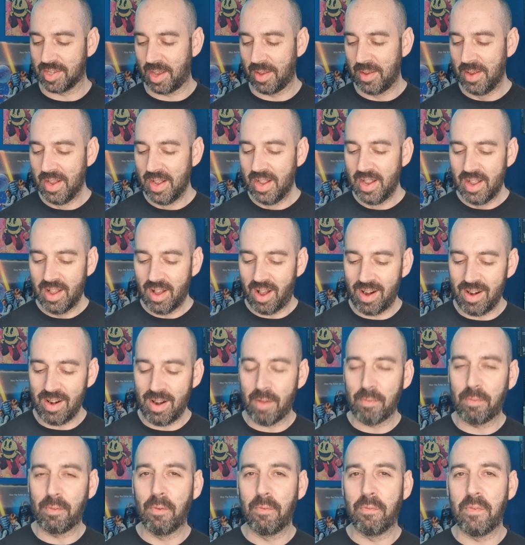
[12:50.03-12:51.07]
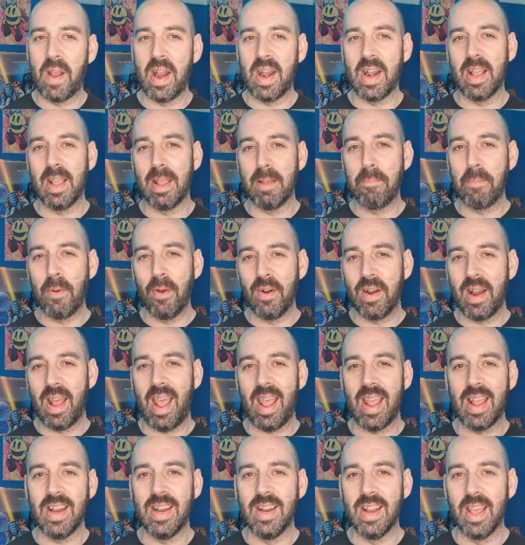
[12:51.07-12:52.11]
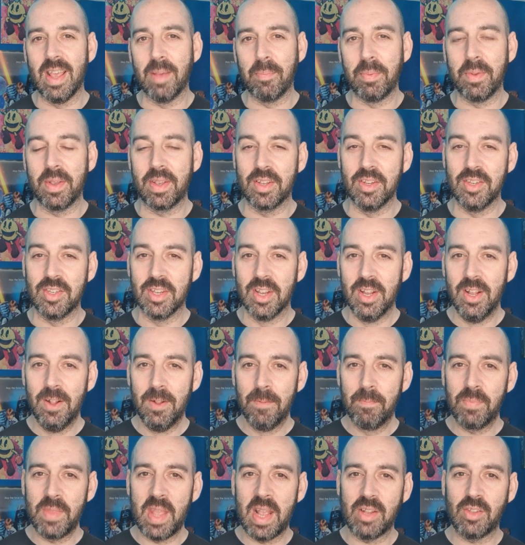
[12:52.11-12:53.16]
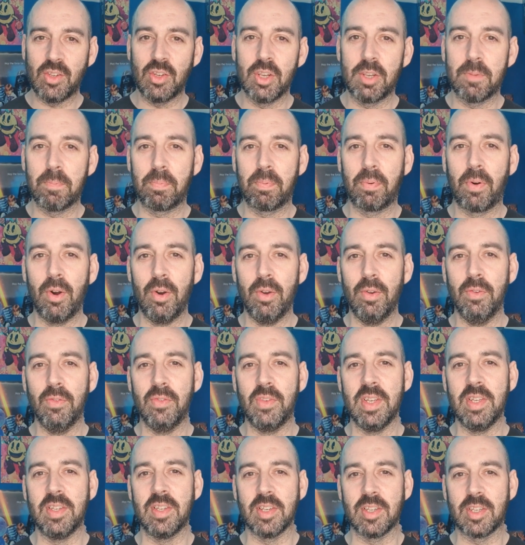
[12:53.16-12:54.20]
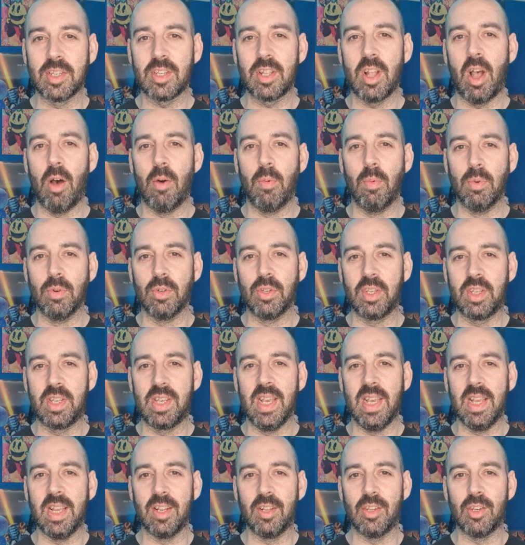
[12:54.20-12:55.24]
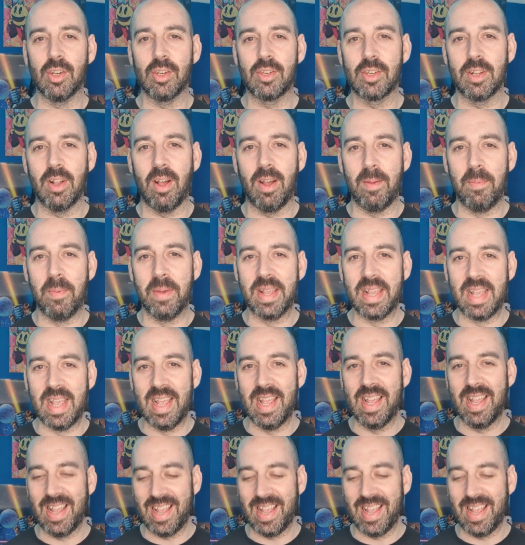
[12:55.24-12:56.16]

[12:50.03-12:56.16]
So I love the fact that he put that in there because that just proves he's a Star Wars geek just like me.